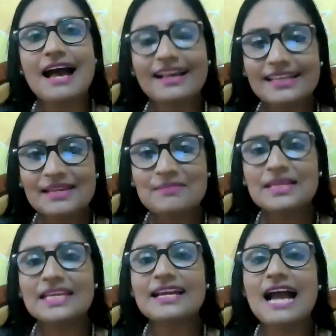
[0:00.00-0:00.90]

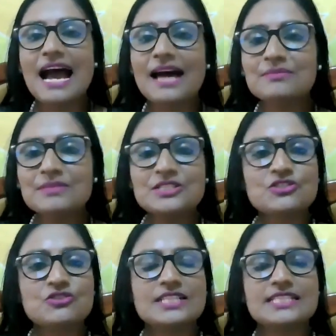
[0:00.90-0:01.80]
academic,
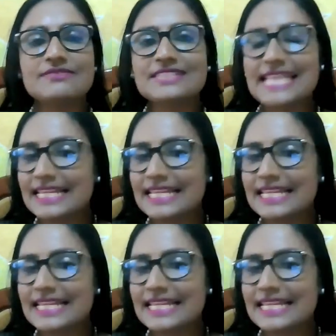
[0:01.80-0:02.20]
administrative,